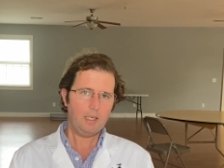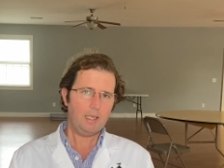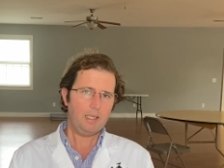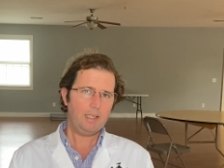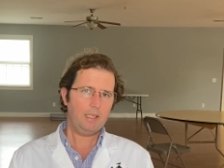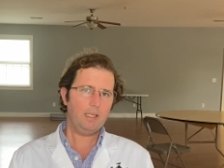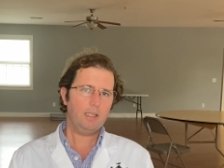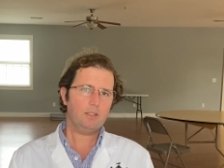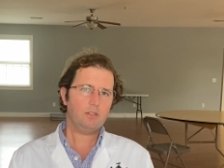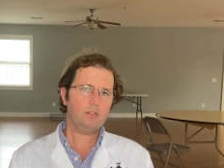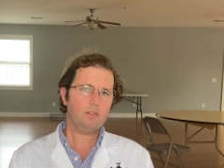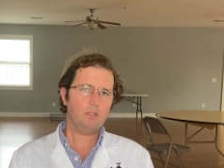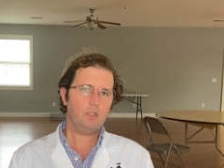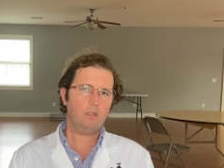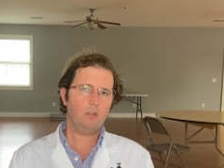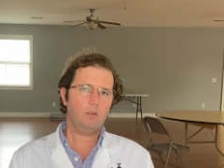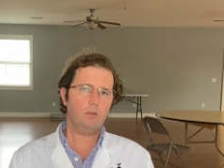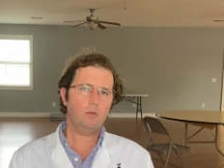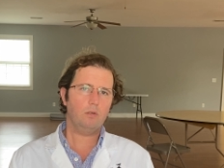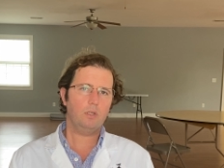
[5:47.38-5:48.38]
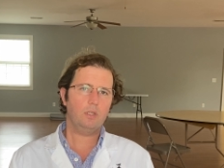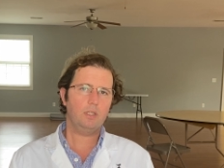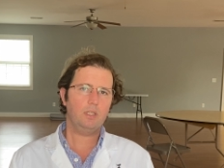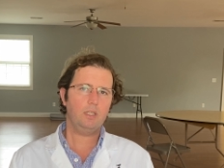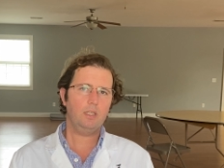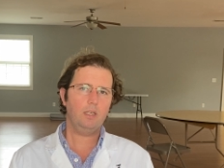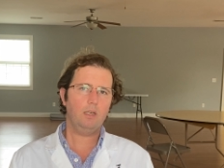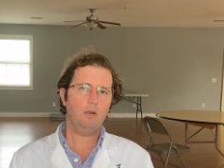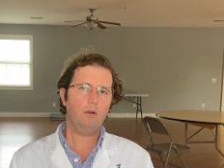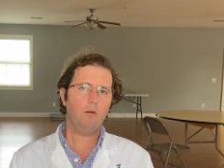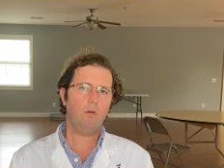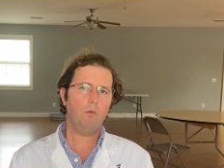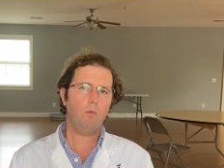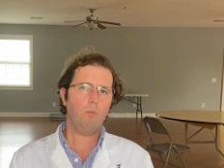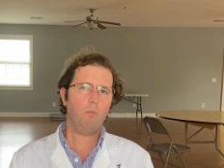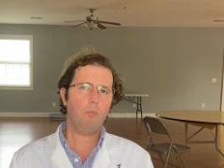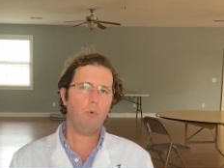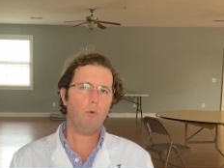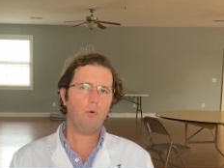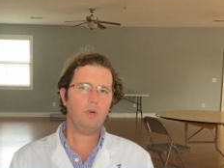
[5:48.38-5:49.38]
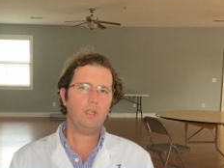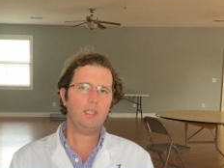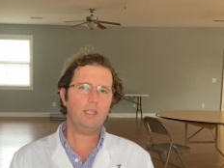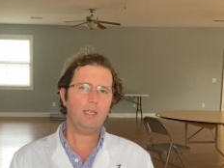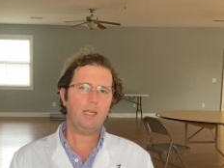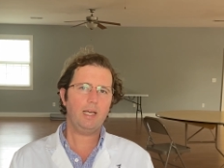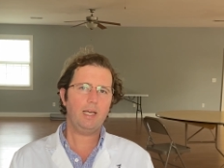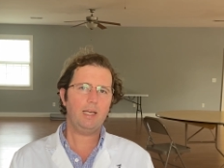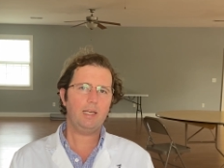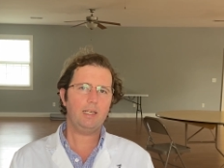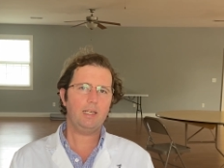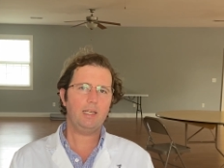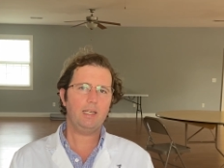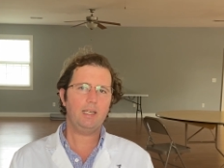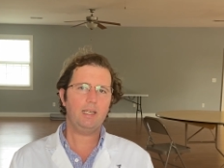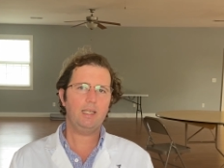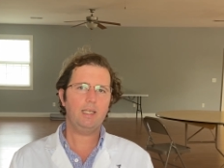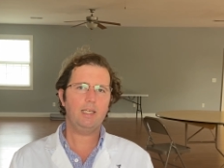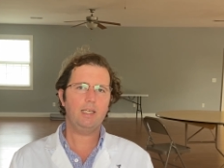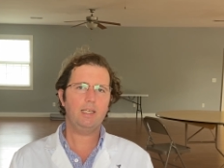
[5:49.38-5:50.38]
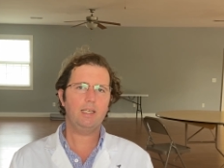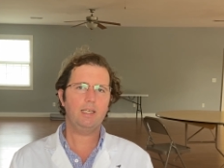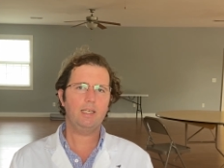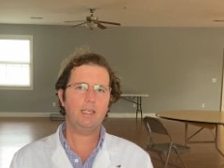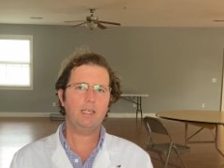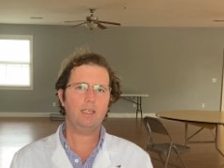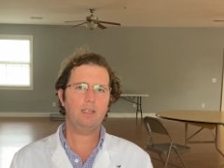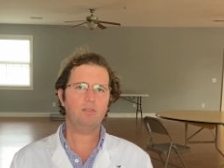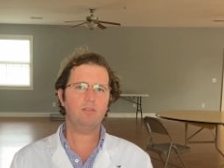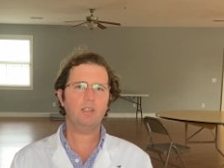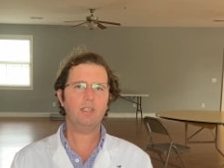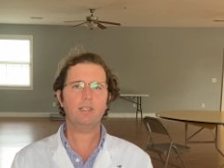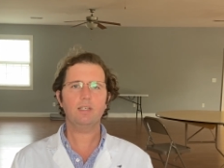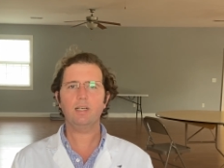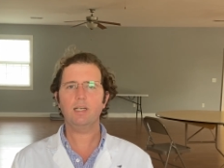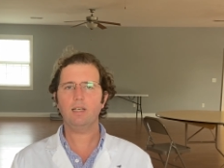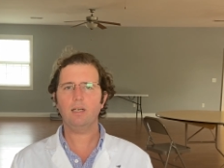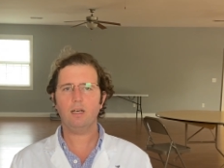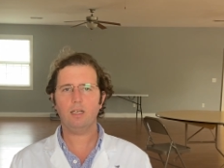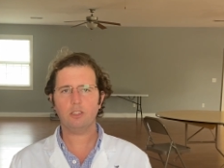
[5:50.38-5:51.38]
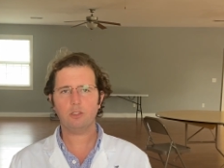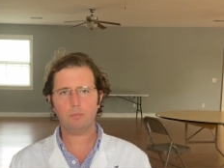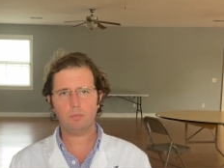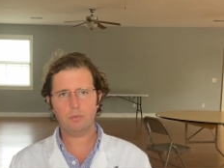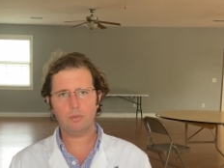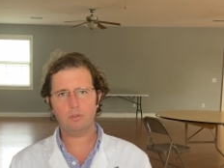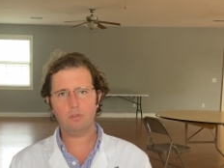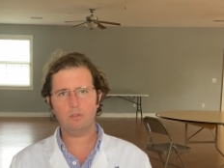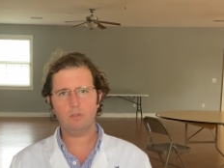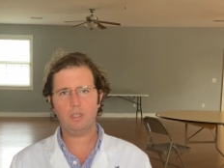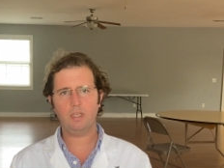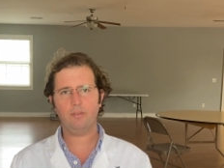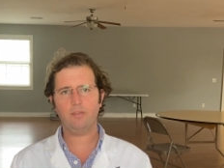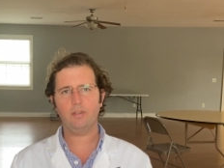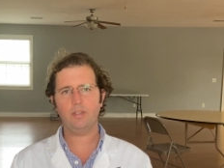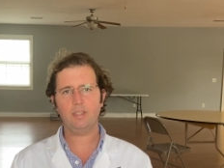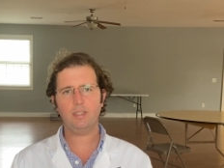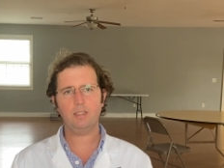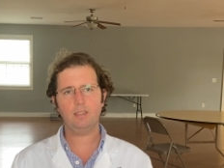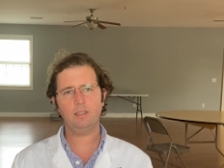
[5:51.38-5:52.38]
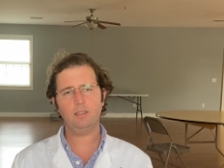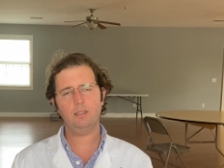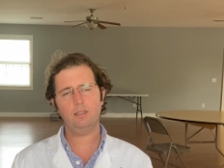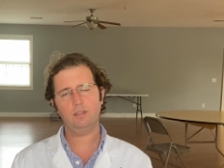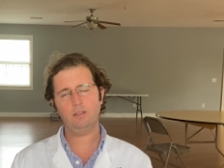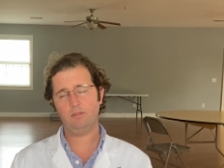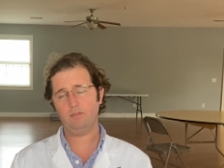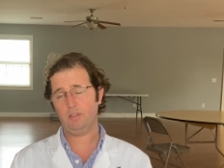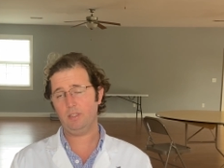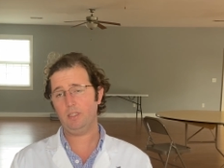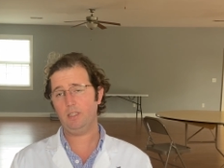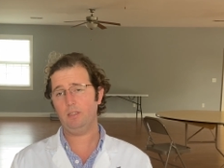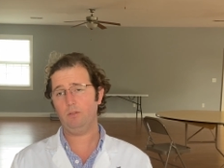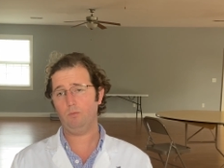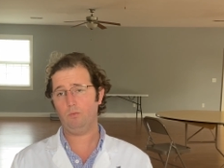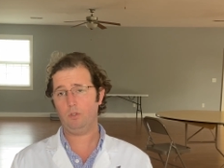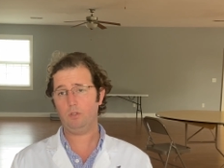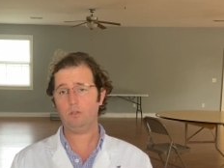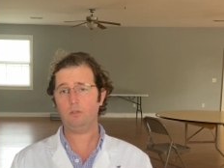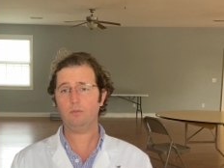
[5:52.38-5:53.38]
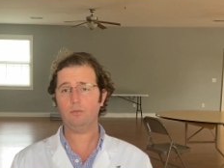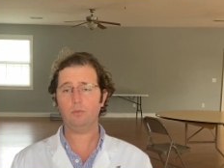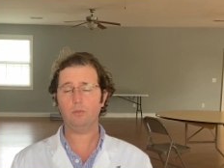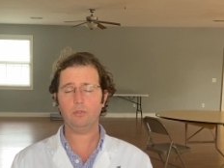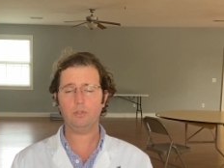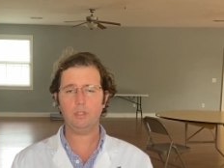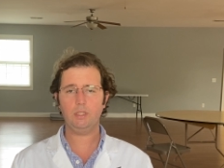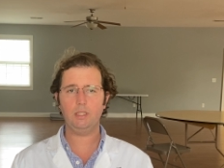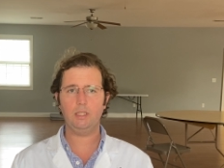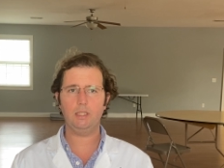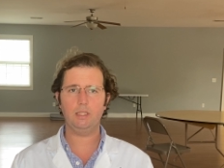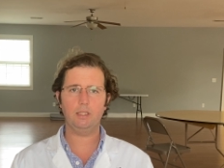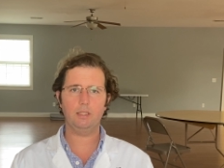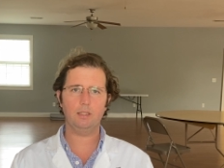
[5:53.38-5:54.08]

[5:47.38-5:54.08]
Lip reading: Yeah, so, boarding at a veterinary hospital, I think it is a very wonderful thing.